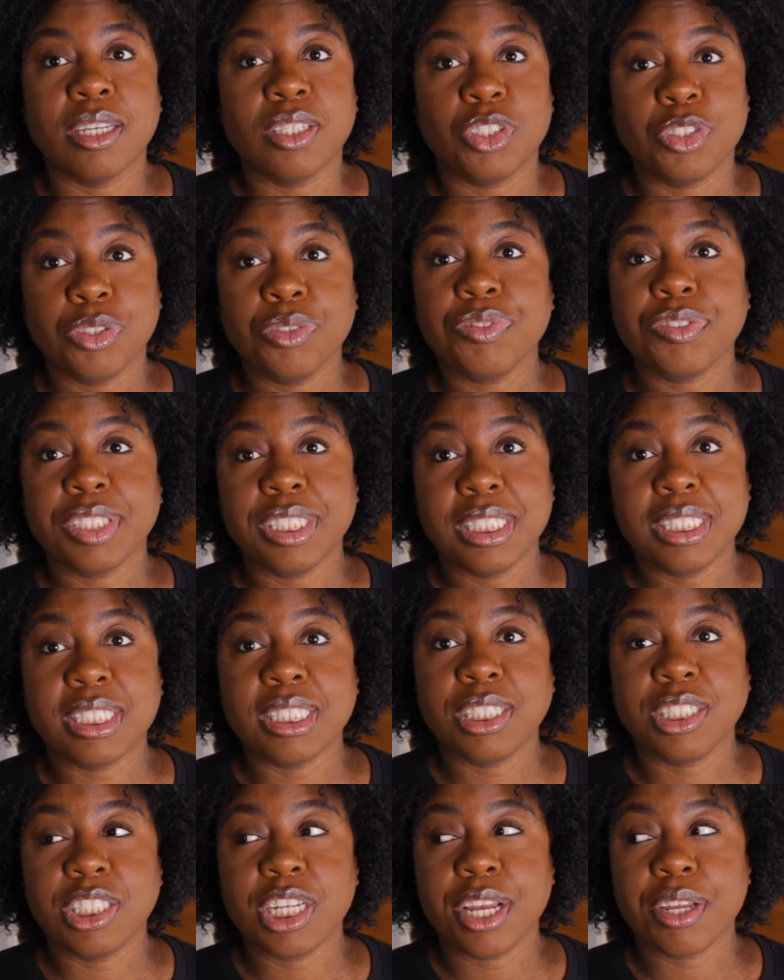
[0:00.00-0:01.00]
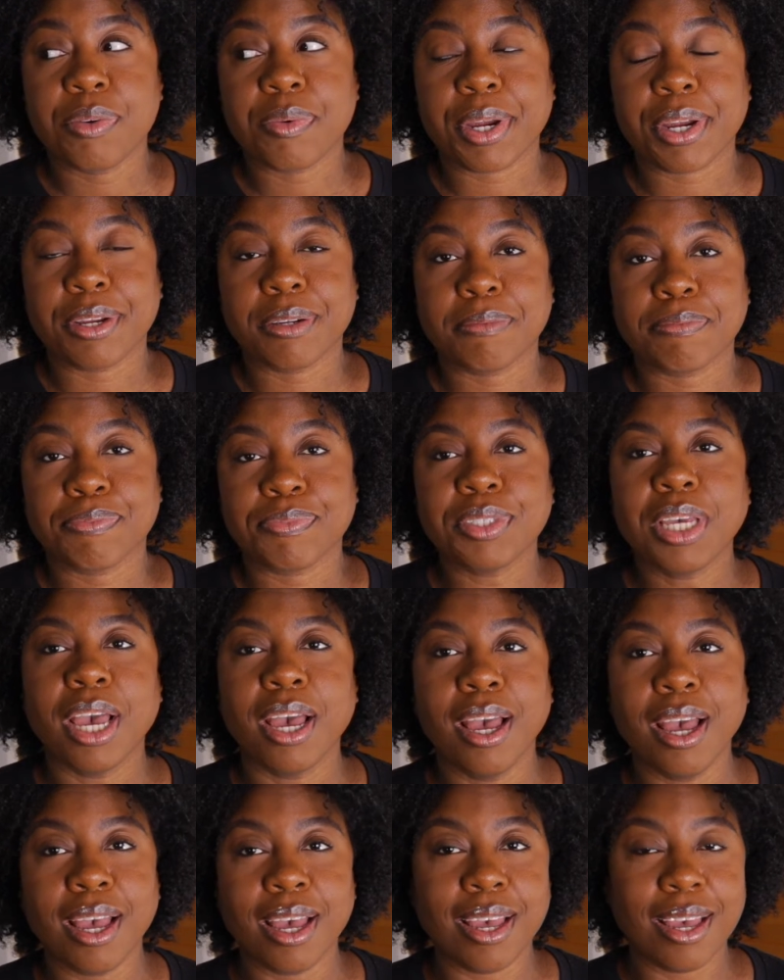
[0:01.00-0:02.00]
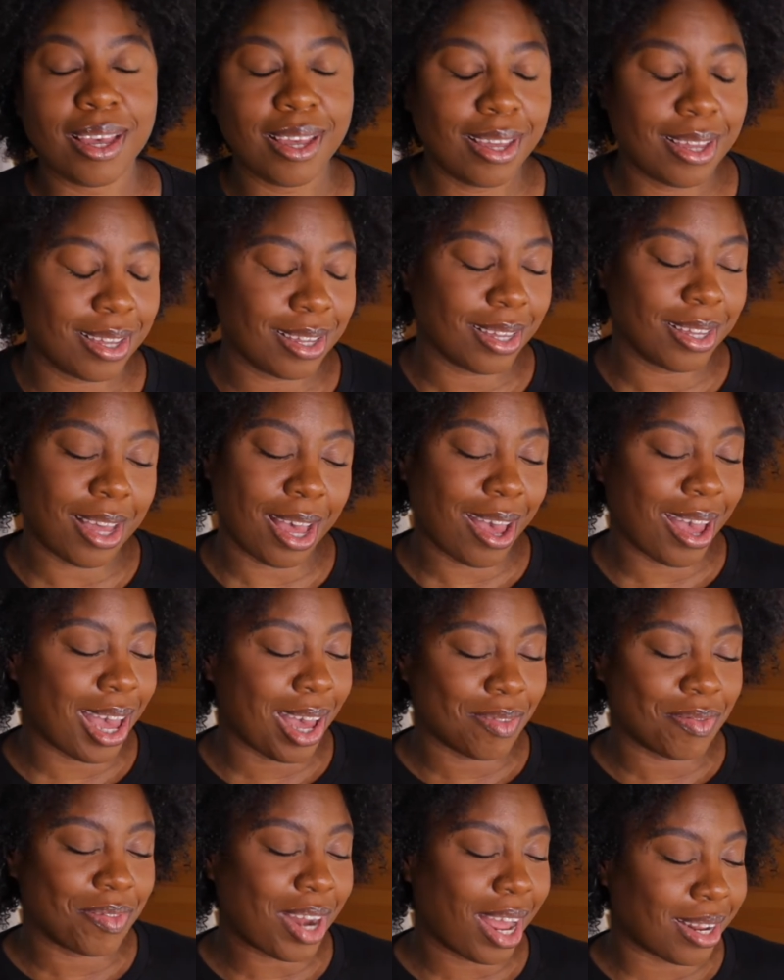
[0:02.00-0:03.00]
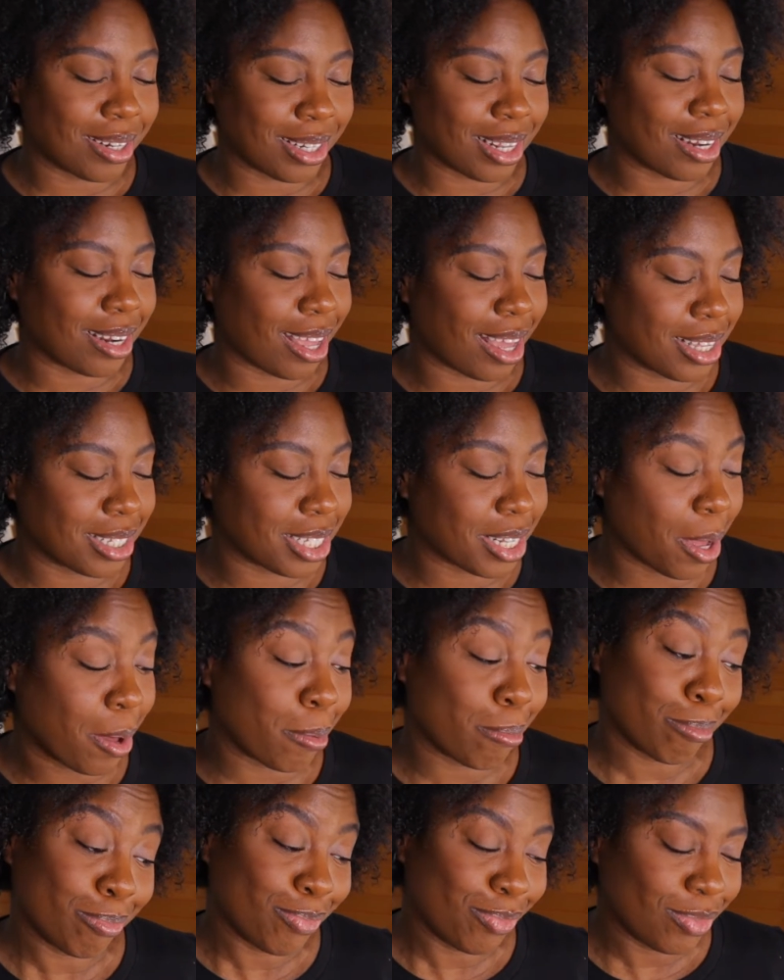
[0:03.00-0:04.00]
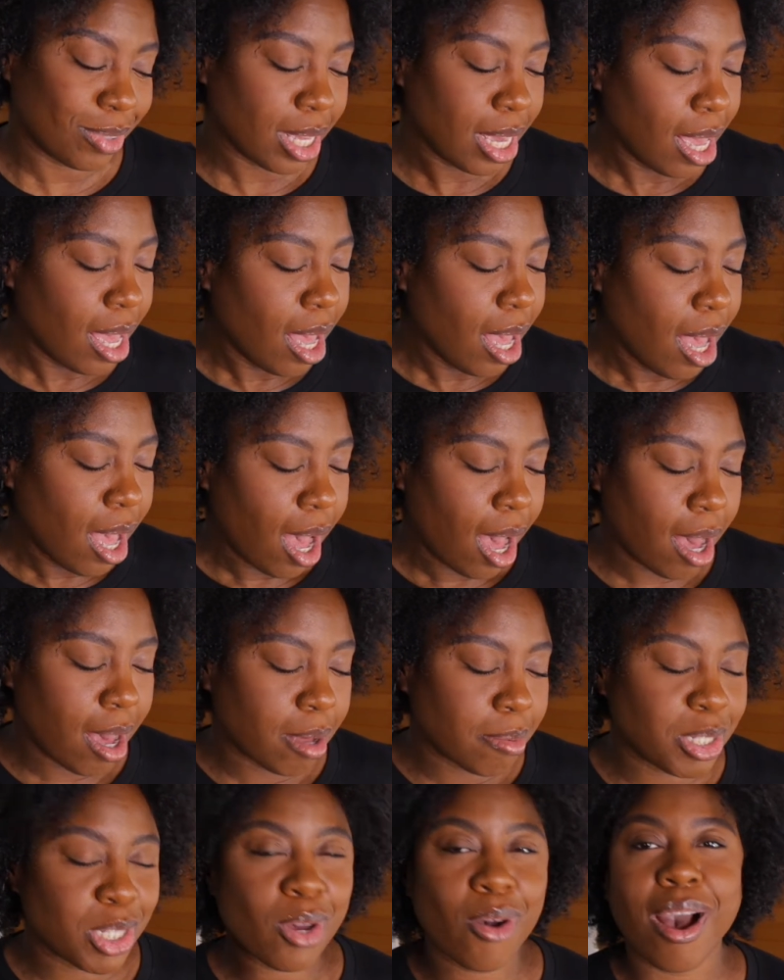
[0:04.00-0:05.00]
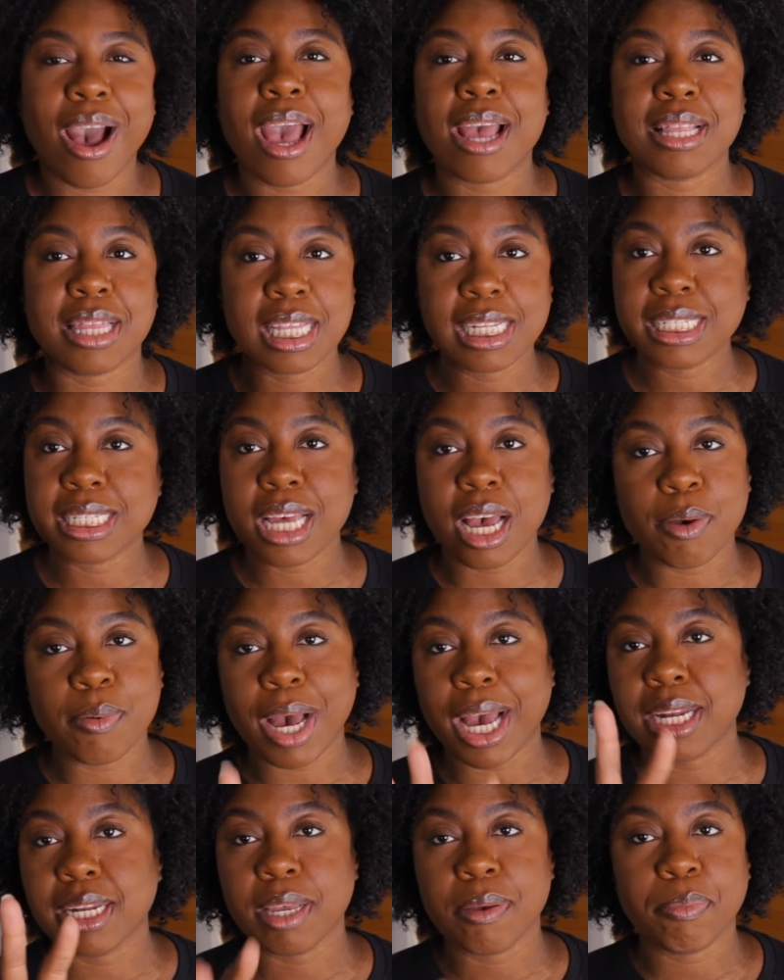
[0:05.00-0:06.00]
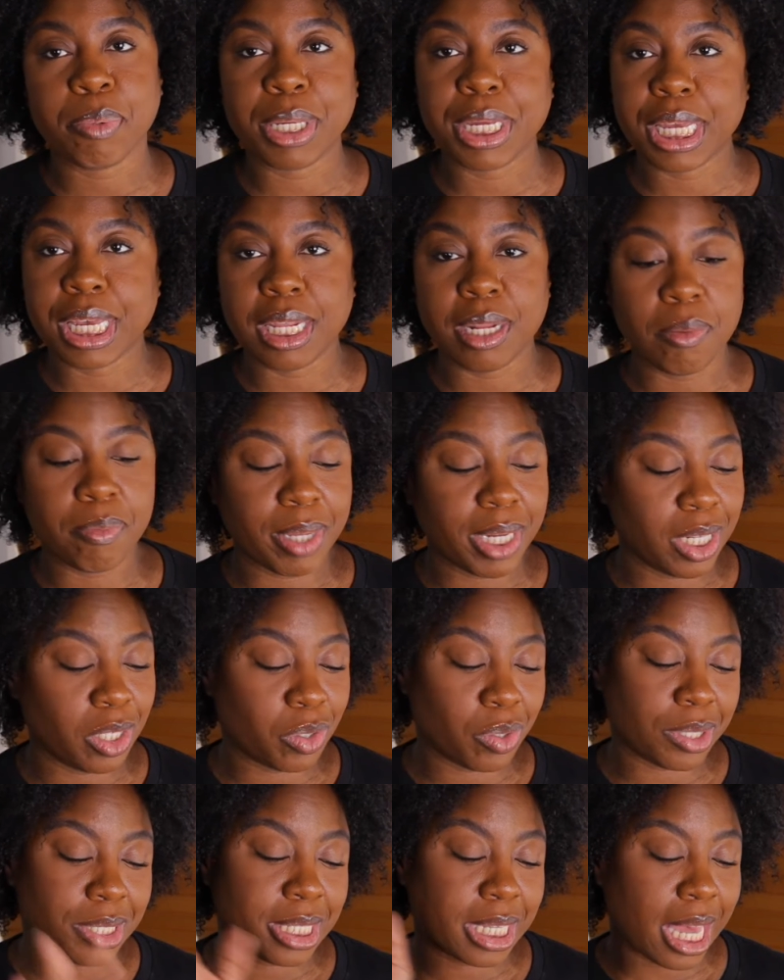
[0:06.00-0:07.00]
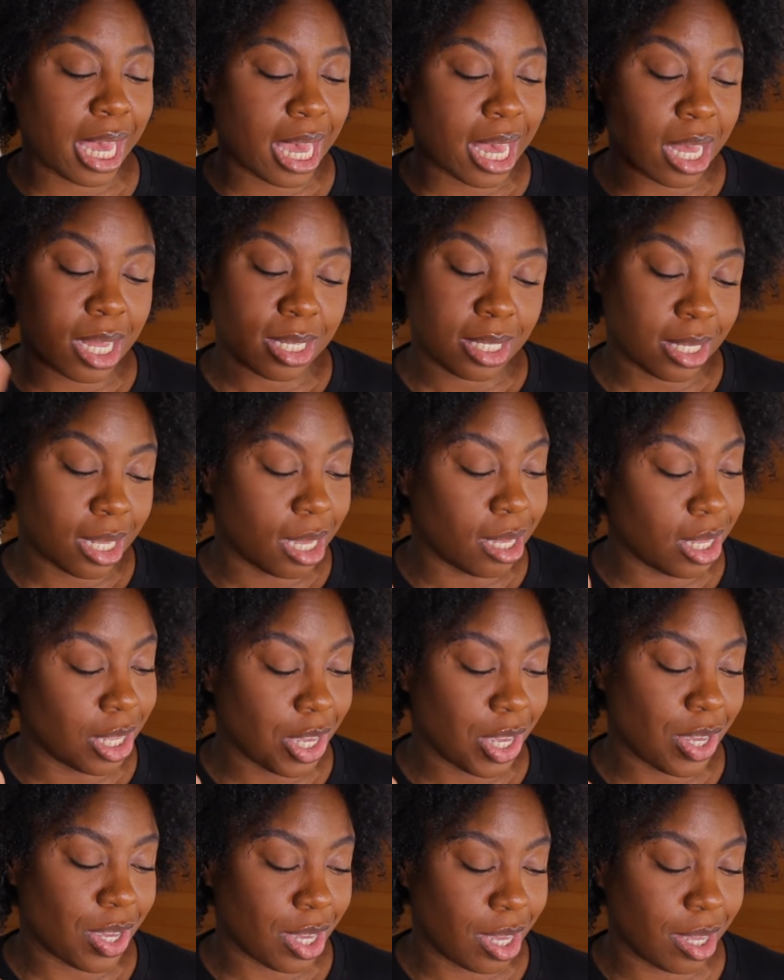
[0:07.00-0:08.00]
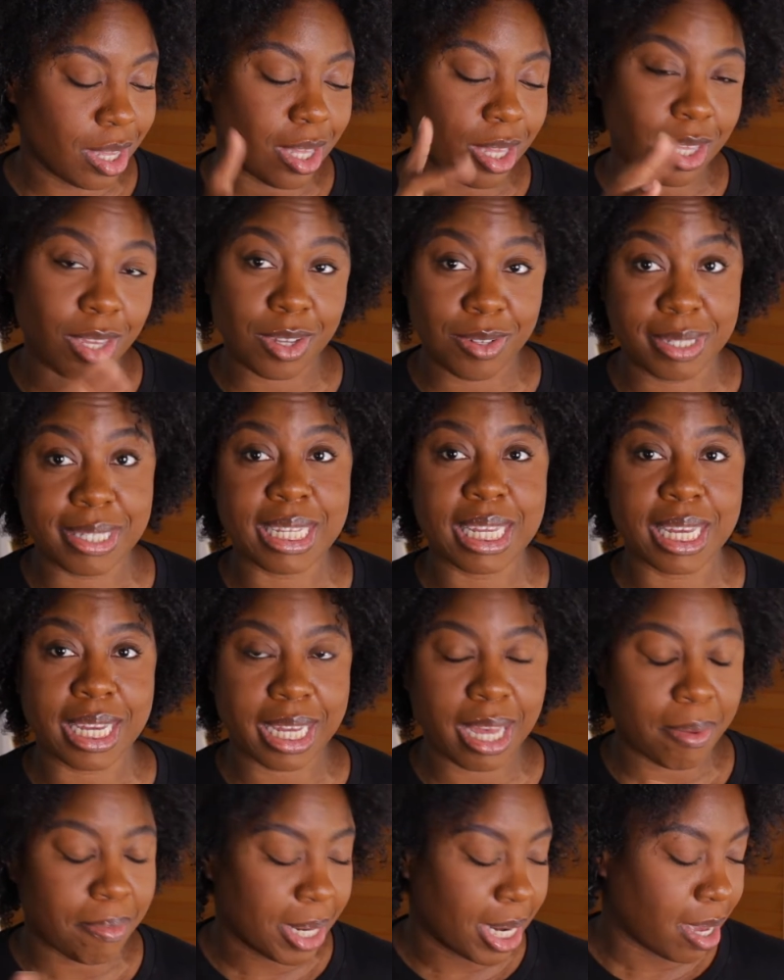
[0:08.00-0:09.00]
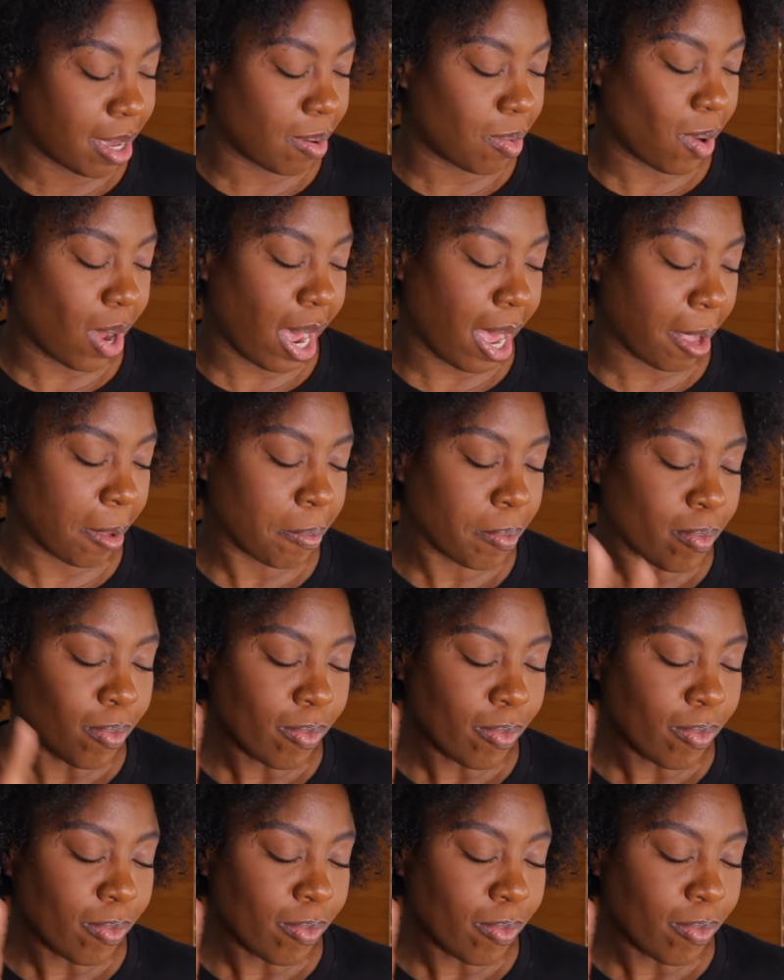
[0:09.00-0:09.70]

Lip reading: Truthfully, since January. I have not done that. So this time I didn't put any money towards gas. You see it coming up. Why?